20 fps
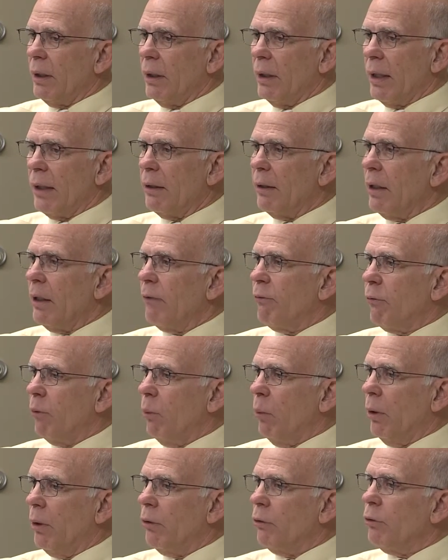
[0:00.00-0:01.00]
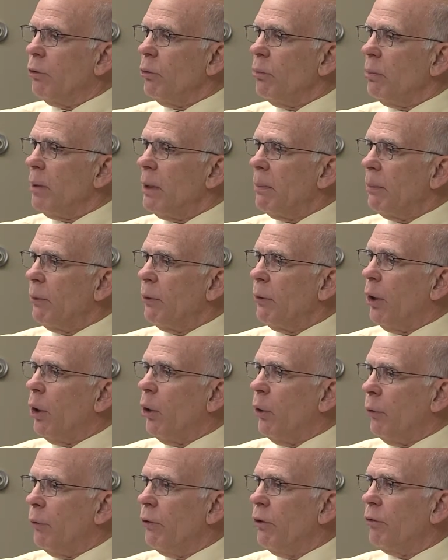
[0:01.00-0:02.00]
And I think for one or two people to
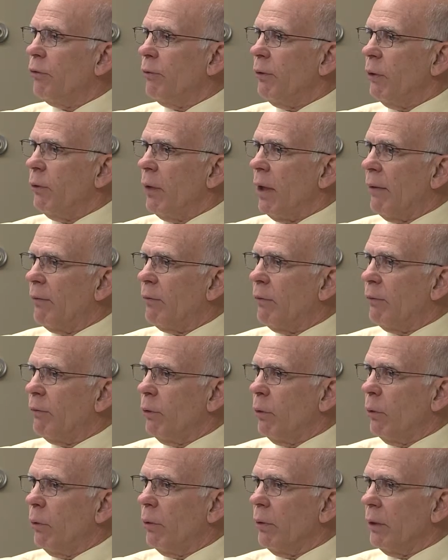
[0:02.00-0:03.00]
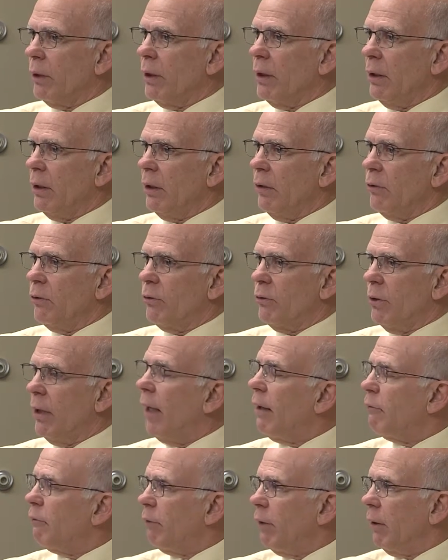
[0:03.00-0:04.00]
hold this vote off the floor is
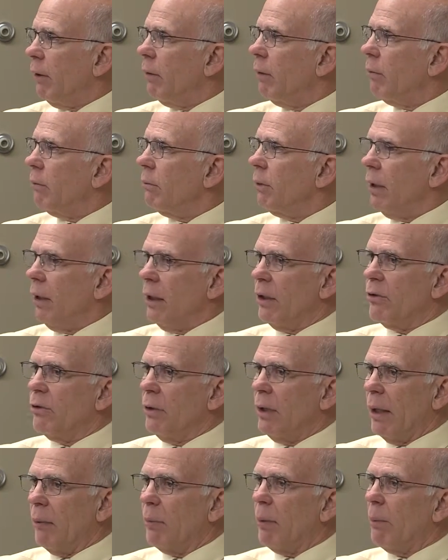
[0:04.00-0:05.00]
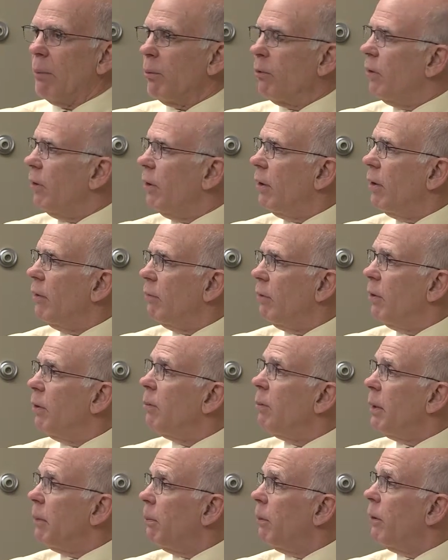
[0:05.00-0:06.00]
not fair, and it's not representative of the
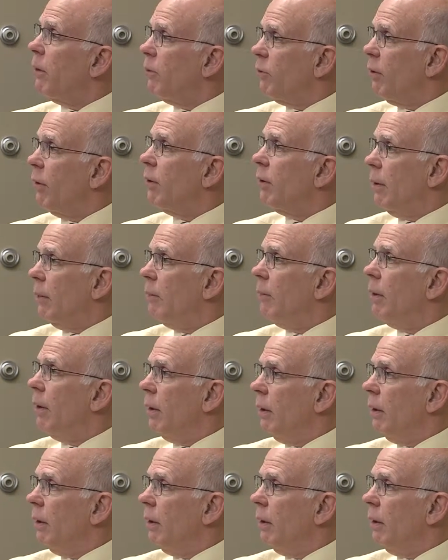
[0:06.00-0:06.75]
people that sent them